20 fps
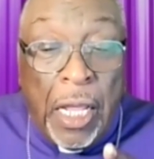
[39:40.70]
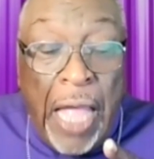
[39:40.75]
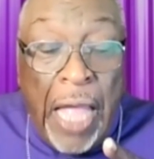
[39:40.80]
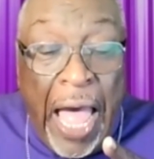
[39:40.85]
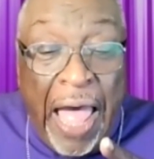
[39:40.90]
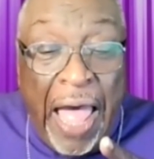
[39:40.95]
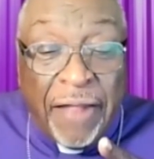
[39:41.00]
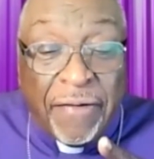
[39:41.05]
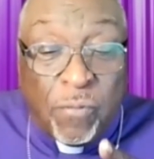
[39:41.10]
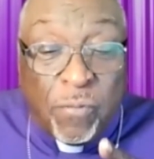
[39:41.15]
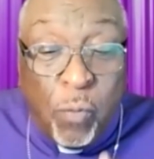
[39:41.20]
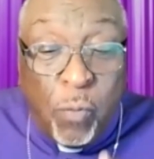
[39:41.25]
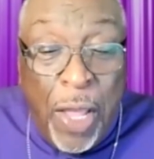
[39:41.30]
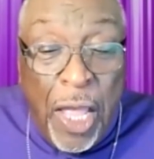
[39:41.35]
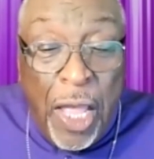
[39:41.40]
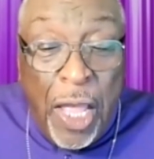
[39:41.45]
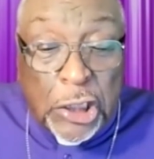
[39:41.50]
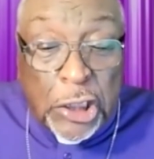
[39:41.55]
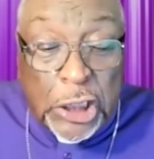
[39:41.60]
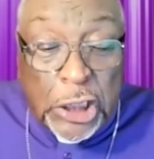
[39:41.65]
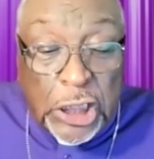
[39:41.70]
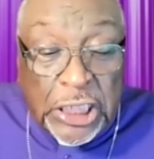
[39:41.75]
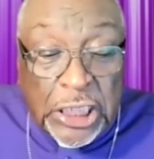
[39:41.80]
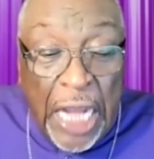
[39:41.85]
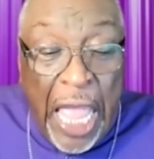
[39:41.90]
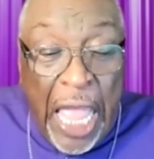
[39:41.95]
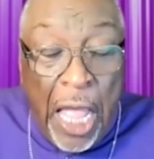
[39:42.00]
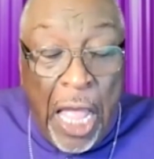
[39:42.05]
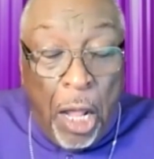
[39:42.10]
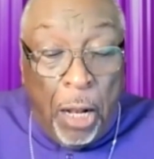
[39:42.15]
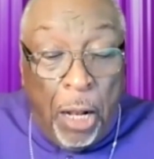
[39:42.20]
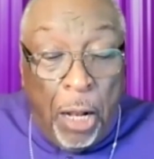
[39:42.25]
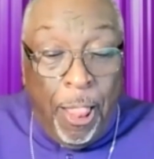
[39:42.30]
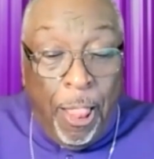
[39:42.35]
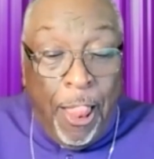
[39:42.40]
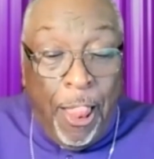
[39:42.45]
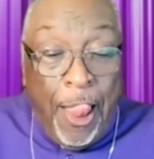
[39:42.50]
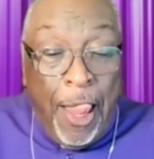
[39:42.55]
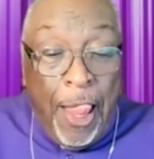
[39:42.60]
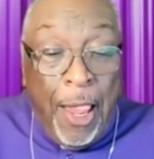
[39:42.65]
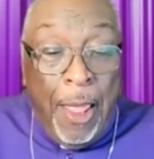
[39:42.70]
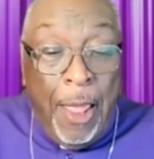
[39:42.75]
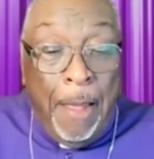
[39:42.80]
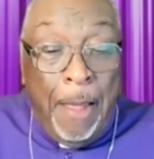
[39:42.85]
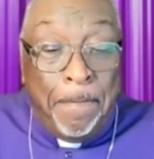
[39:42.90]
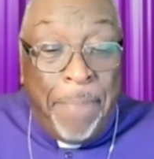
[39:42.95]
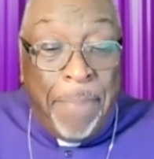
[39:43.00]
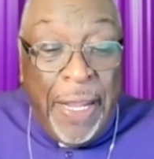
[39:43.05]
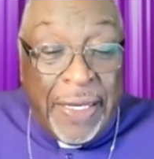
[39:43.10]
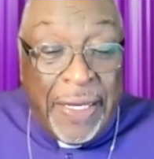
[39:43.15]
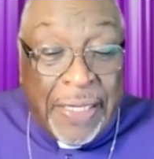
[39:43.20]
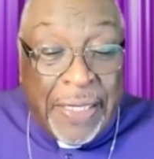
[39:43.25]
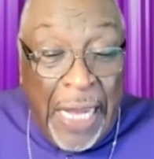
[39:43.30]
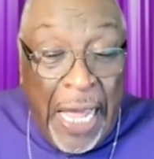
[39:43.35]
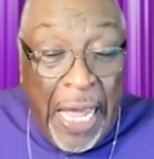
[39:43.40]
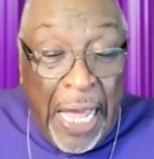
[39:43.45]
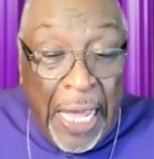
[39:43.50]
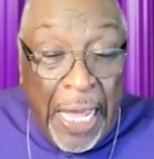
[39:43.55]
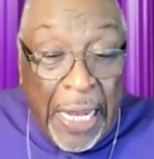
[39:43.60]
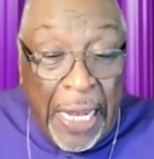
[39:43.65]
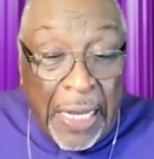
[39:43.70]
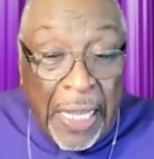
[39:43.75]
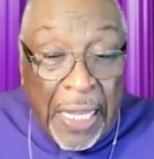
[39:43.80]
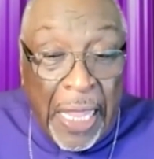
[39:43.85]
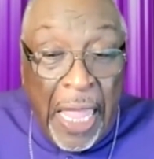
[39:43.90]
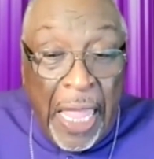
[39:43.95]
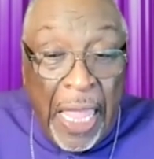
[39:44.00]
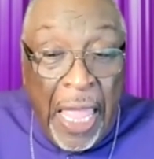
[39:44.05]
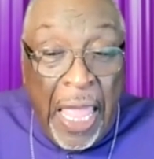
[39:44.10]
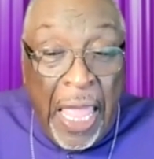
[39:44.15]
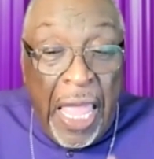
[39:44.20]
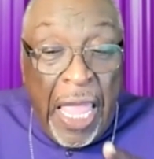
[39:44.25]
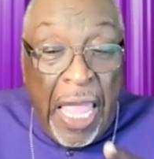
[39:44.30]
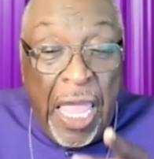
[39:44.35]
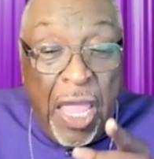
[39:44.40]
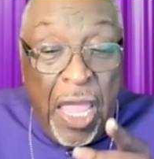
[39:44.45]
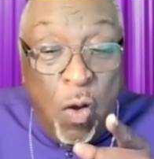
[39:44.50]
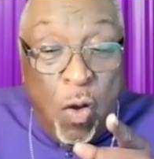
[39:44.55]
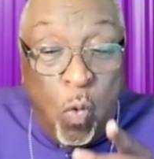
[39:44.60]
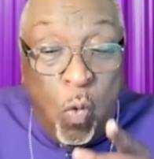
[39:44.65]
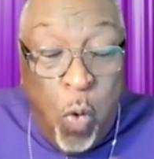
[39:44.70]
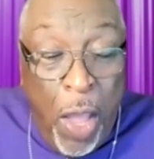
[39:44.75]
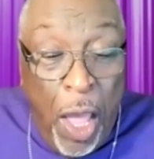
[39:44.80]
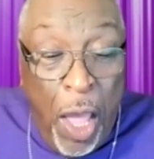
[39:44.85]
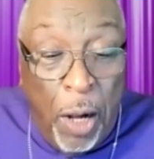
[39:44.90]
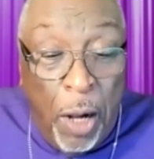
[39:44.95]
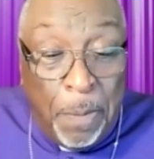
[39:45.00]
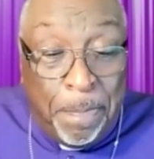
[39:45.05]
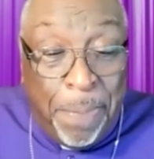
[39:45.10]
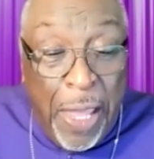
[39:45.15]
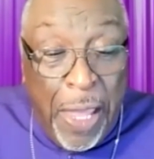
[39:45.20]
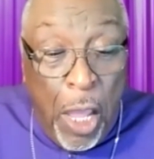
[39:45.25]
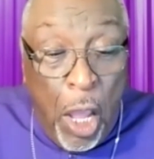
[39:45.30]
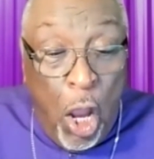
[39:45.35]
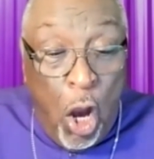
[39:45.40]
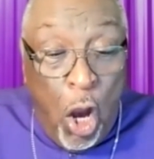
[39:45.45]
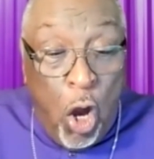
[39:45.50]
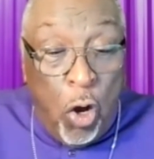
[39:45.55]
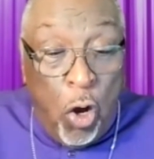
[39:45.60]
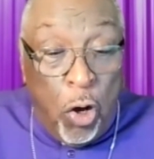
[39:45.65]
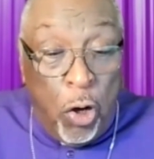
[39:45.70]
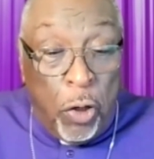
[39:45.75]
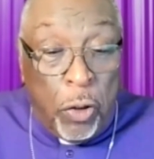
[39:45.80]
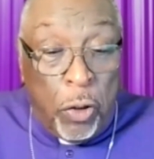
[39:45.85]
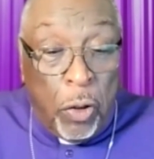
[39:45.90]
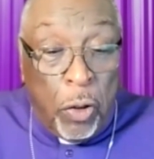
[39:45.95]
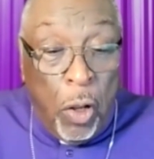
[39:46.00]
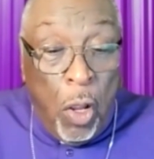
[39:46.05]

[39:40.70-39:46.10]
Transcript: God's will shall be done. He will be heard.